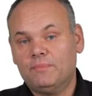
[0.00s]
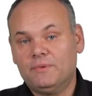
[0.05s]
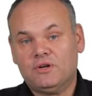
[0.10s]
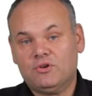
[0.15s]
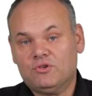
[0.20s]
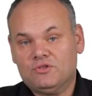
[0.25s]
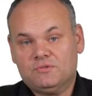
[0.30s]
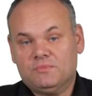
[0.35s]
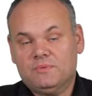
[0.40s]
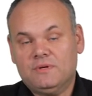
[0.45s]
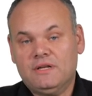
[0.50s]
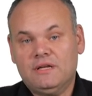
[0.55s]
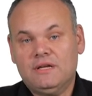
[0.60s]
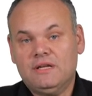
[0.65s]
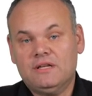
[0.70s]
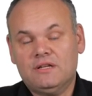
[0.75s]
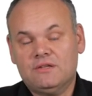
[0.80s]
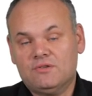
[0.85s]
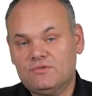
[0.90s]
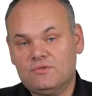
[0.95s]
because we
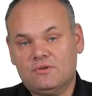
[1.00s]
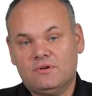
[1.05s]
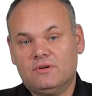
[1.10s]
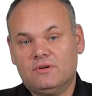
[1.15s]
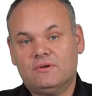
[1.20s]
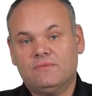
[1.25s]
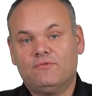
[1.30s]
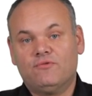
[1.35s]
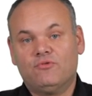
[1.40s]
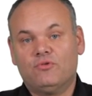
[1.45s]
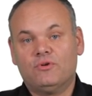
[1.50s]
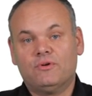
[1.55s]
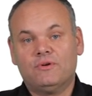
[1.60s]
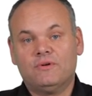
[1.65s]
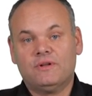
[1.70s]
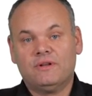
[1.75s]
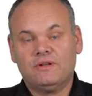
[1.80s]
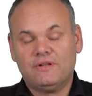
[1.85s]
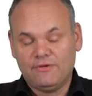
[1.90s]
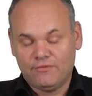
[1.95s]
need it for
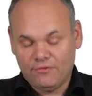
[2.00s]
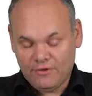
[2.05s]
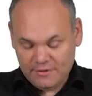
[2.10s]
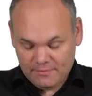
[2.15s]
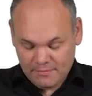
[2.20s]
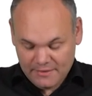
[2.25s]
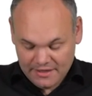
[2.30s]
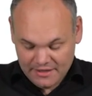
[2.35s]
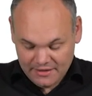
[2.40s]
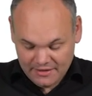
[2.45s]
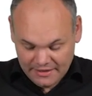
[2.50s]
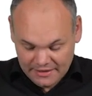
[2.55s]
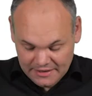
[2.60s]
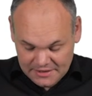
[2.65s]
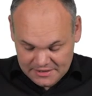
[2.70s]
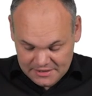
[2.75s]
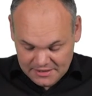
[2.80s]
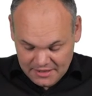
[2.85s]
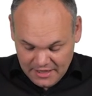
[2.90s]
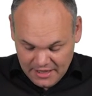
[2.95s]
different many
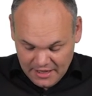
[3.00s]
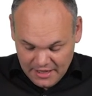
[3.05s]
things.